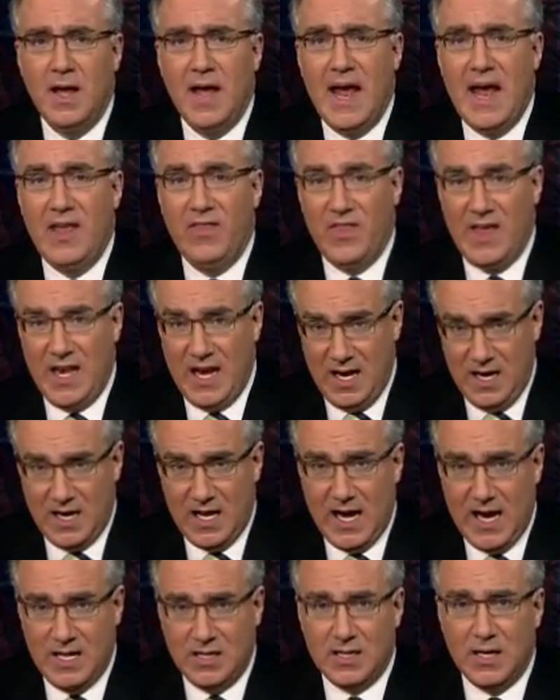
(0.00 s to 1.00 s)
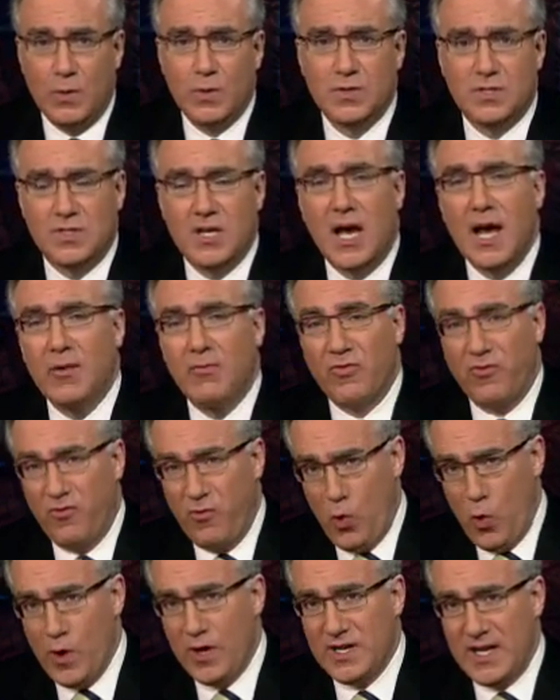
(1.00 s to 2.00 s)
And then at night, it was time
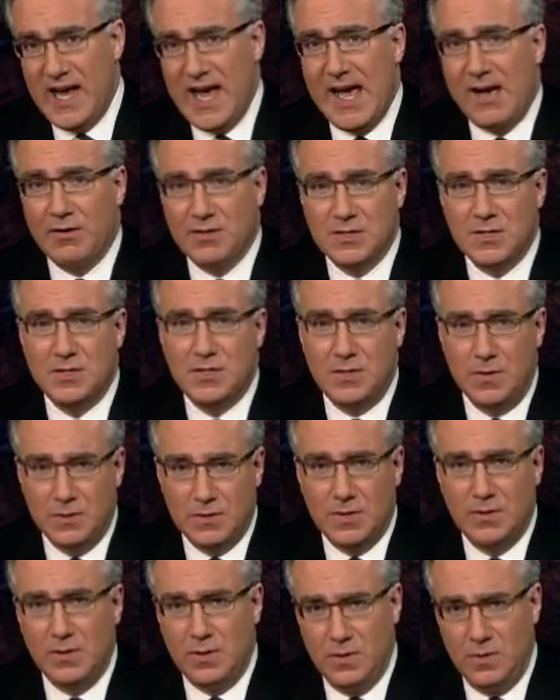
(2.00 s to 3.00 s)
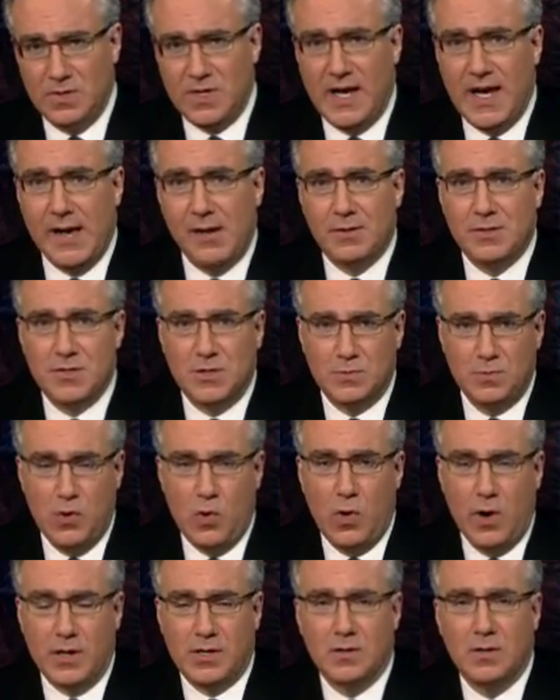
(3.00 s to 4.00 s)
for dialysis using the new dialysis
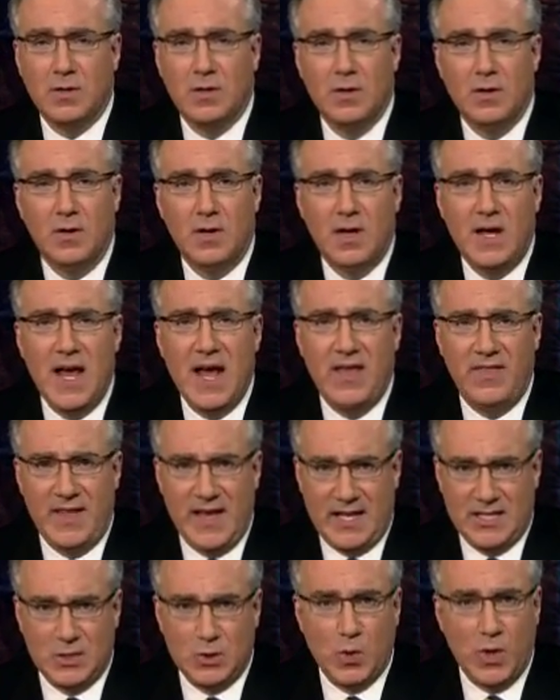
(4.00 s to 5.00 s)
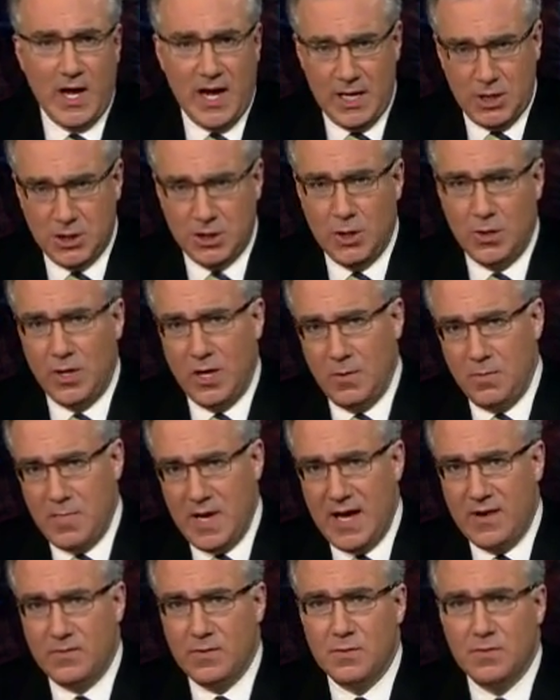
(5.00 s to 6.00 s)
port. And that's when I showed up
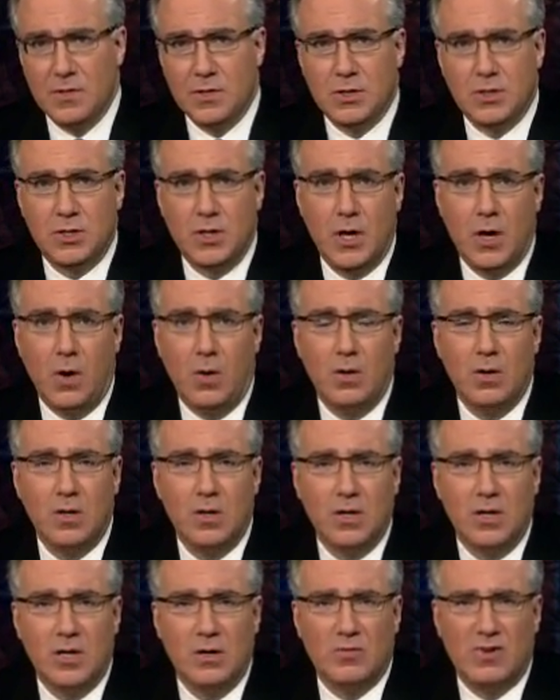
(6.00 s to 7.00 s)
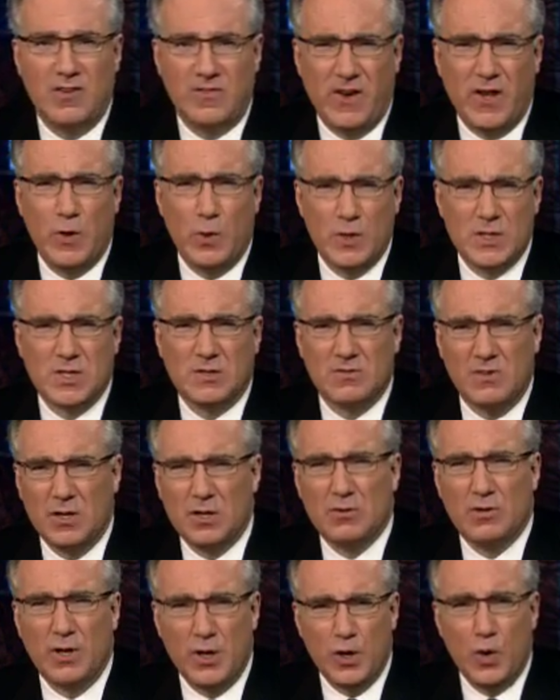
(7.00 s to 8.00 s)
after this show. My father was a
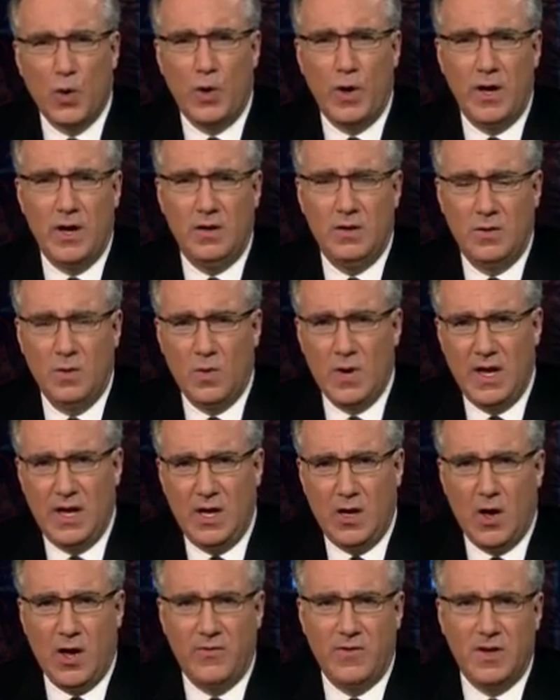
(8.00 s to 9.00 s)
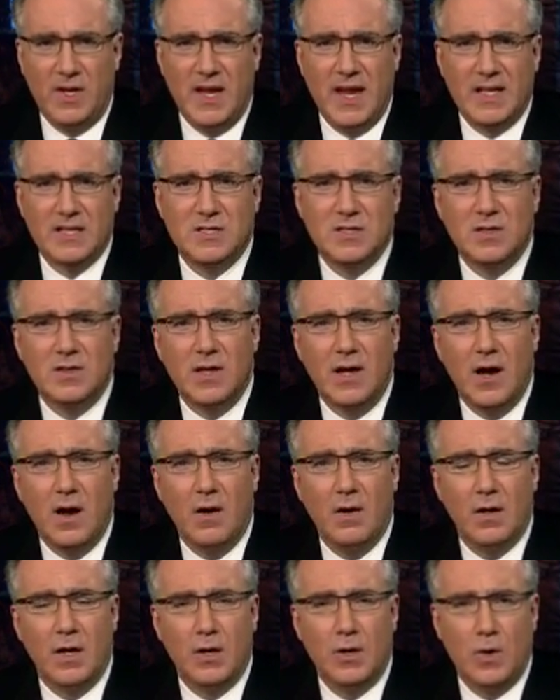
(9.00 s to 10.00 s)
little annoyed, the way he often gets in
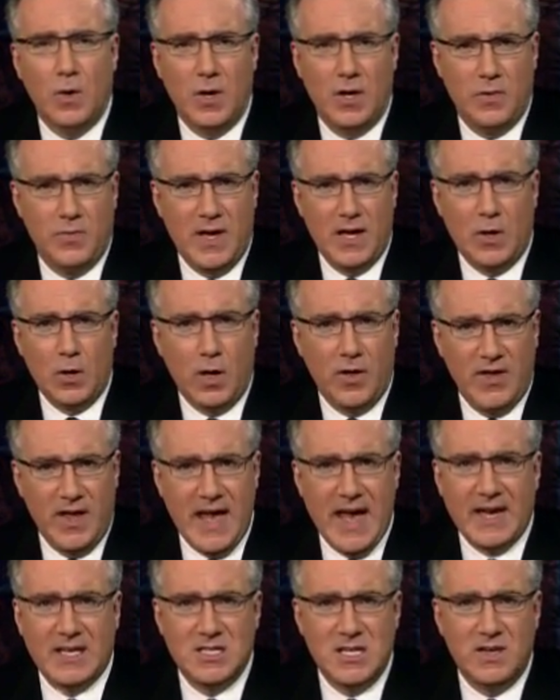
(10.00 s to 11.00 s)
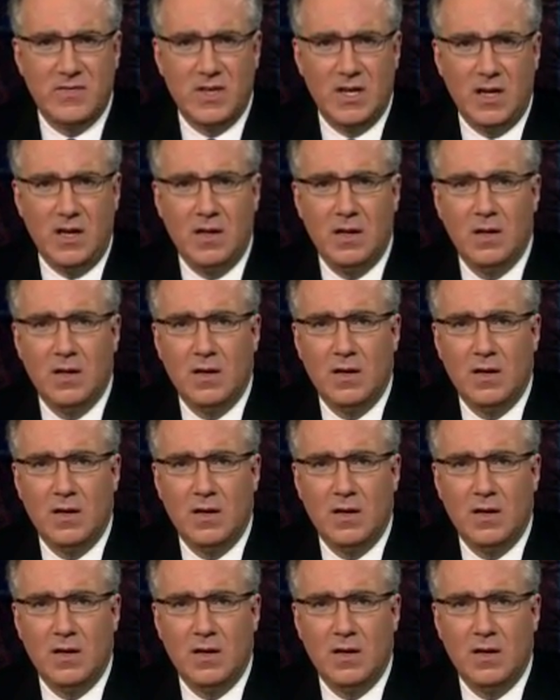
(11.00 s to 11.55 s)
there, annoyed about all the activity.